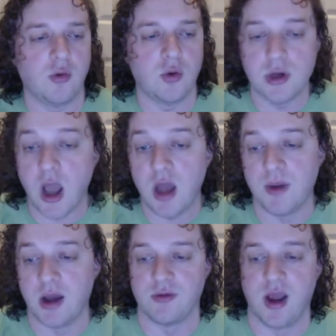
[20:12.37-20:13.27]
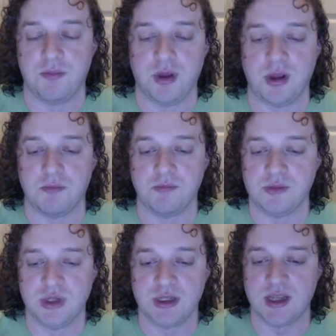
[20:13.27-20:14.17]
or not about grappling.
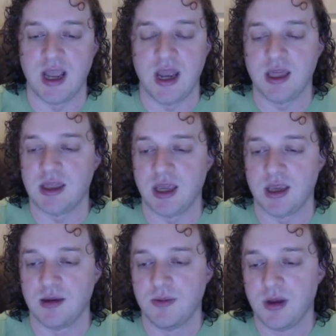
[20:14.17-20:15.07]
Just anything.